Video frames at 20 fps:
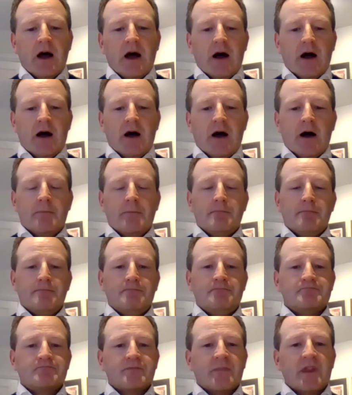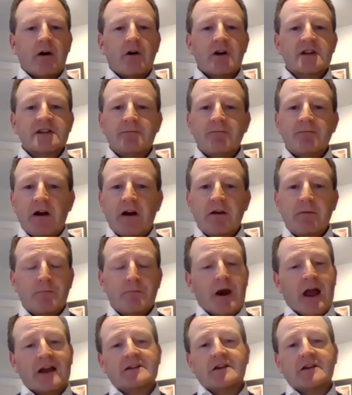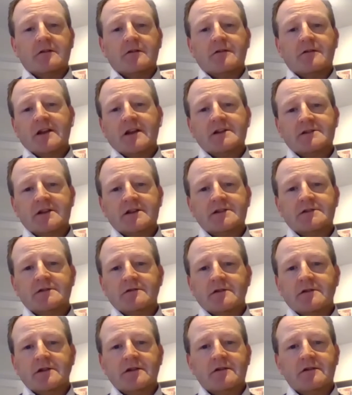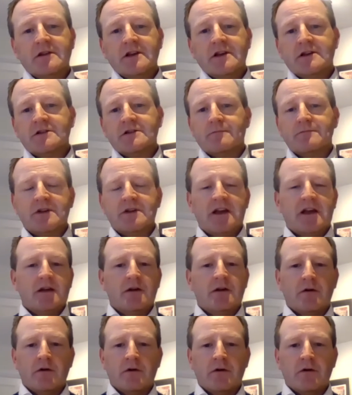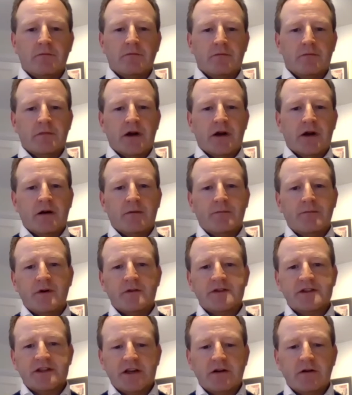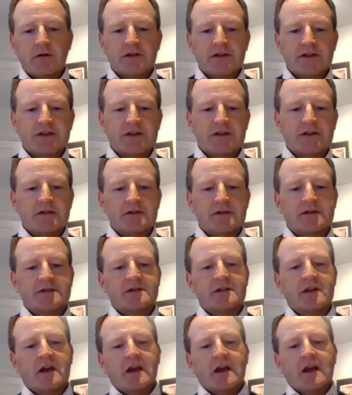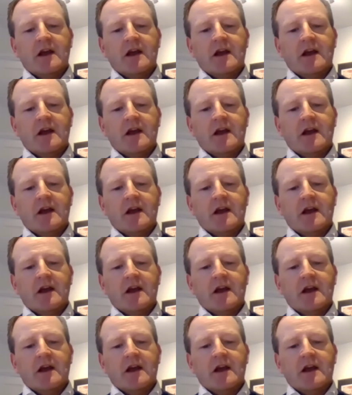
There are some very practical things to do. You need to update your privacy notices.